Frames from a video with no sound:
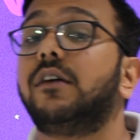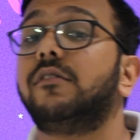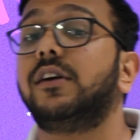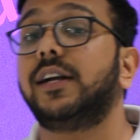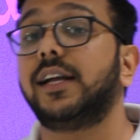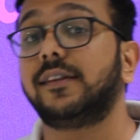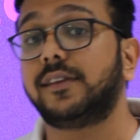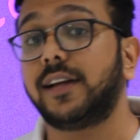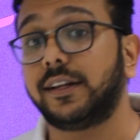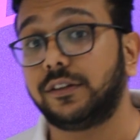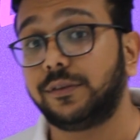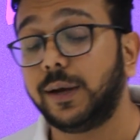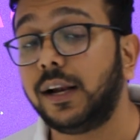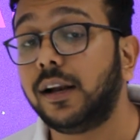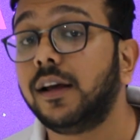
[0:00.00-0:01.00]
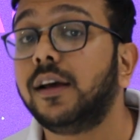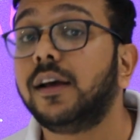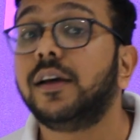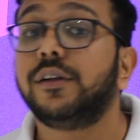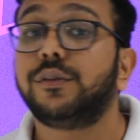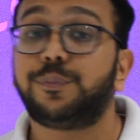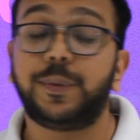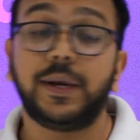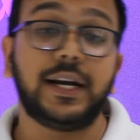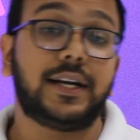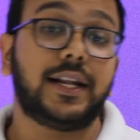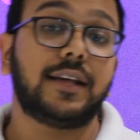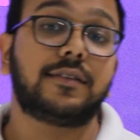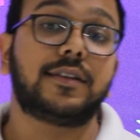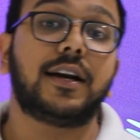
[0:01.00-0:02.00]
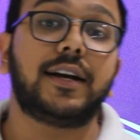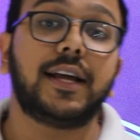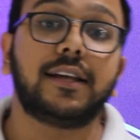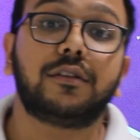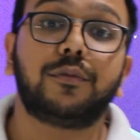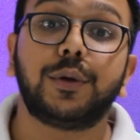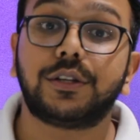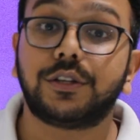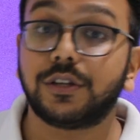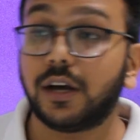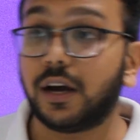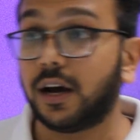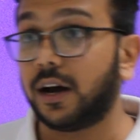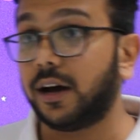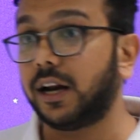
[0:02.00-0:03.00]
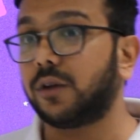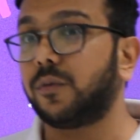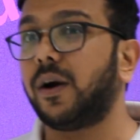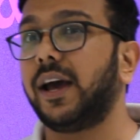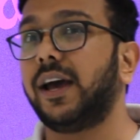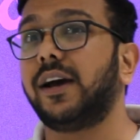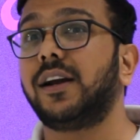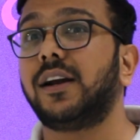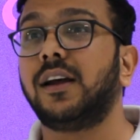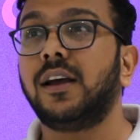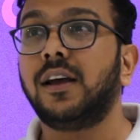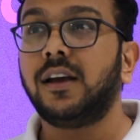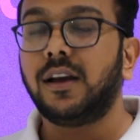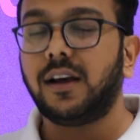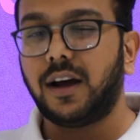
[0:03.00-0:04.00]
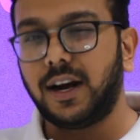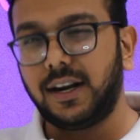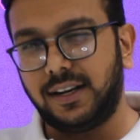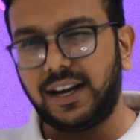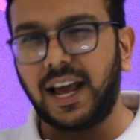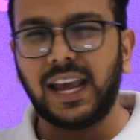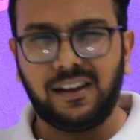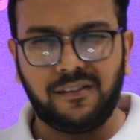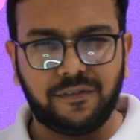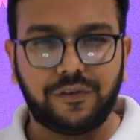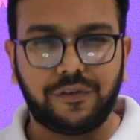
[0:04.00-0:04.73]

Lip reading: power test as well. Speed tests are tests which require a time